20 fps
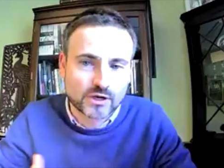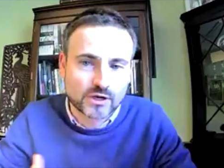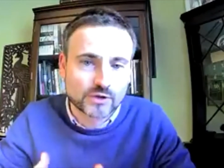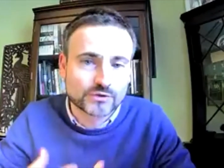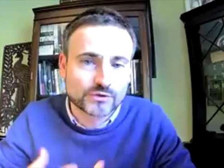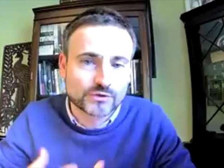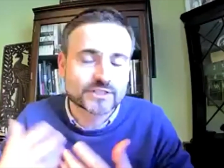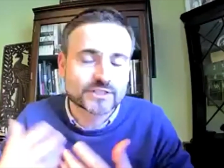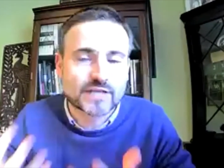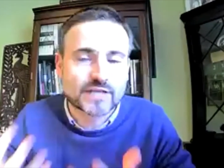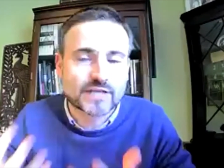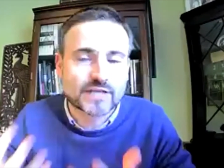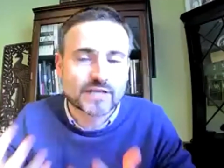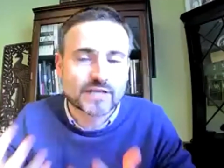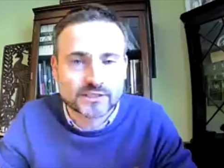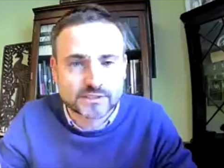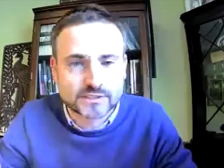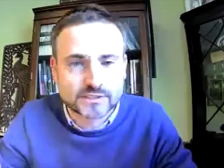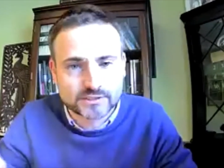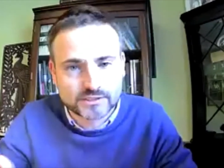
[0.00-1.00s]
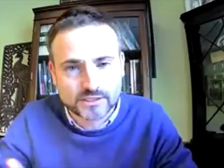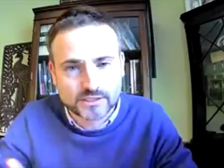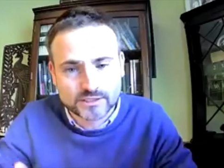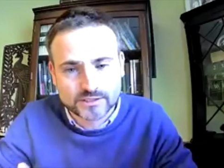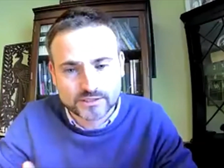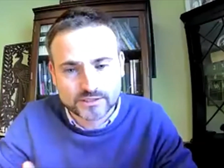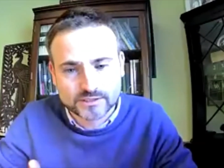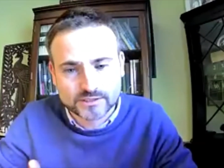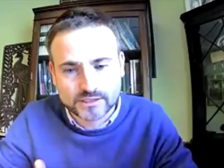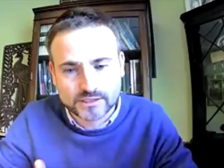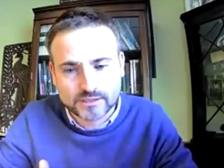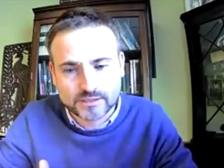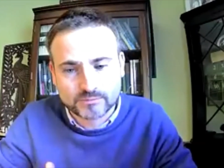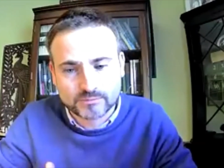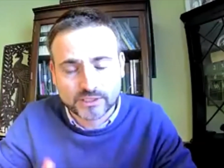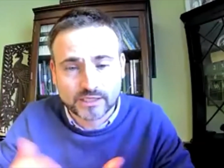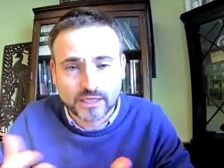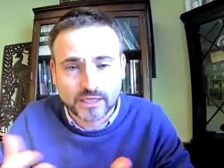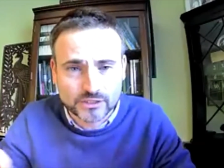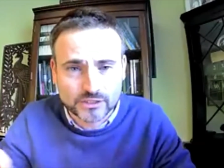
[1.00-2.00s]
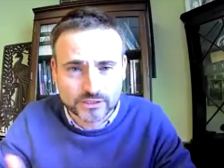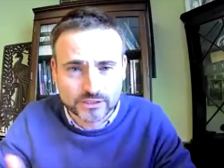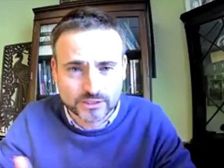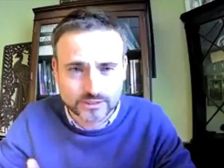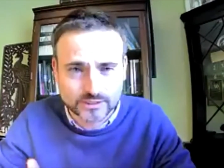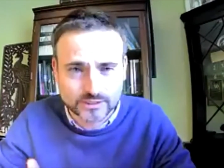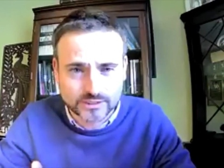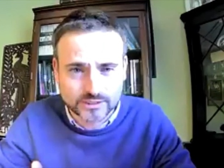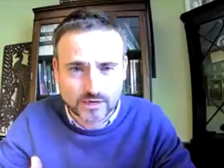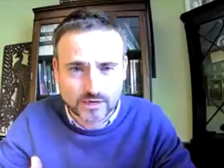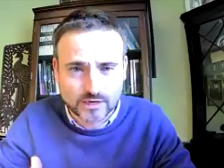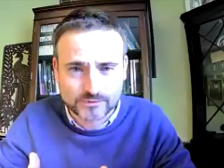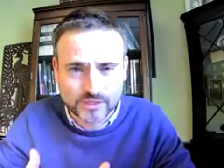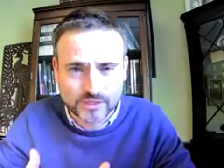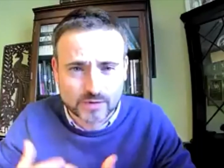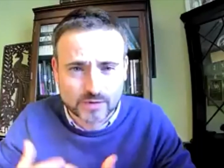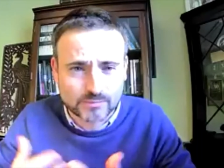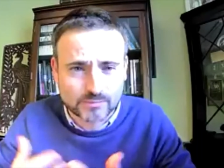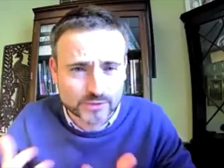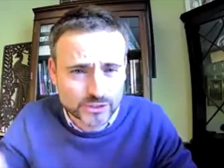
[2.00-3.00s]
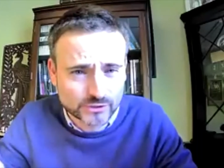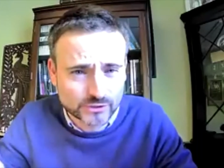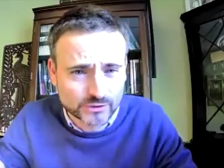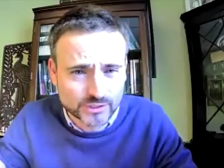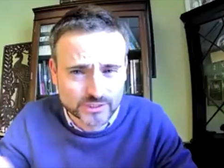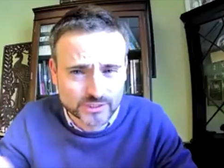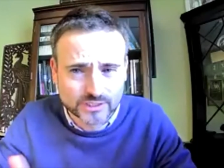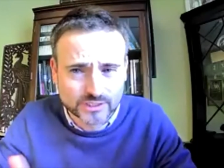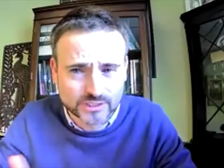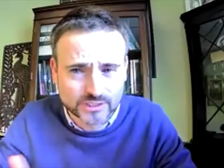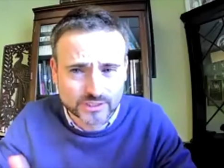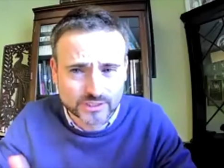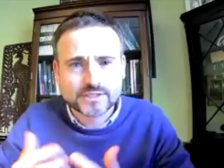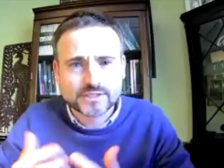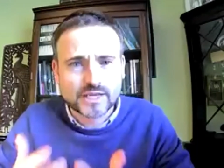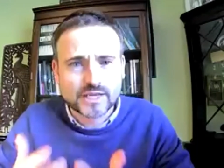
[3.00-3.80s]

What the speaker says: understand the implications, the opportunity,